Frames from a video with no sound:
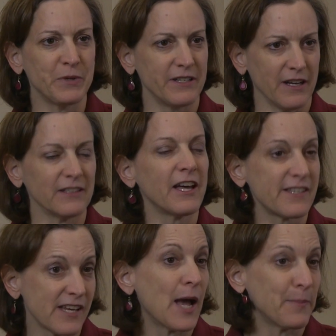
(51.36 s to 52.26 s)
but a lot
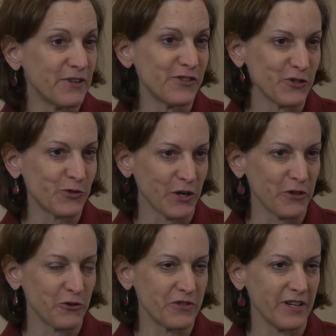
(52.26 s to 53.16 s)
has happened since
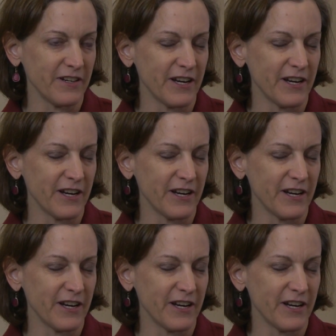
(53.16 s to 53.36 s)
2013,